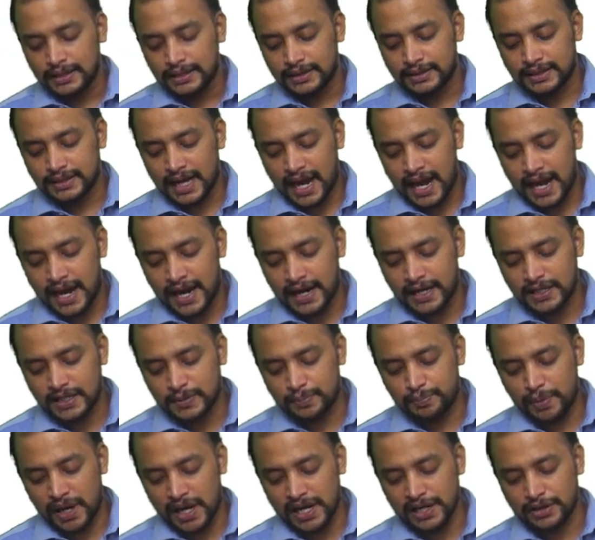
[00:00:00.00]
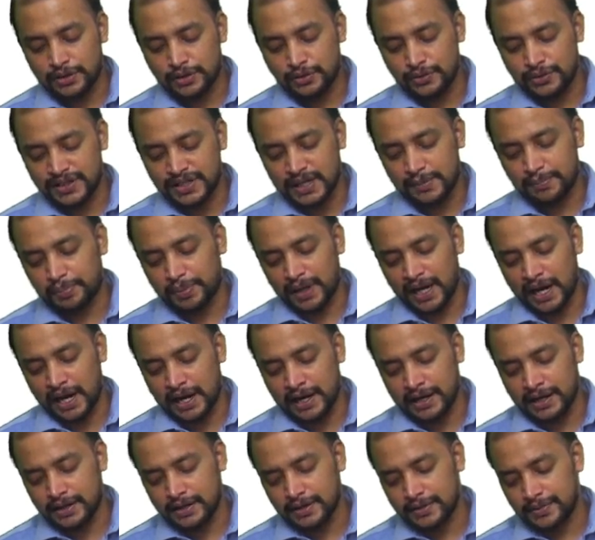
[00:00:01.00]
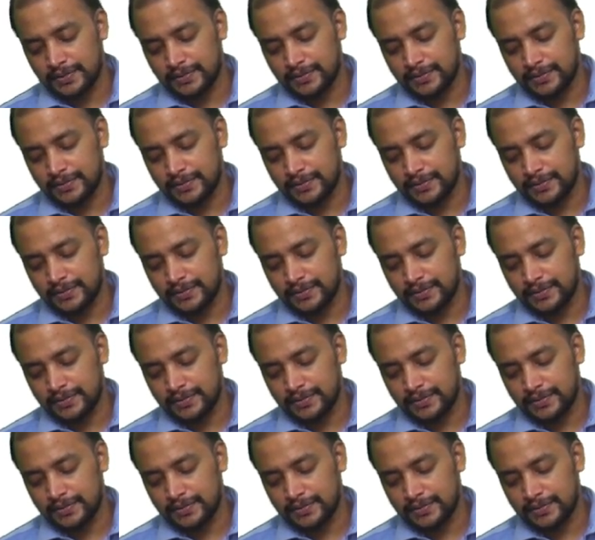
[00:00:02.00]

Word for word: tax paid to supplier,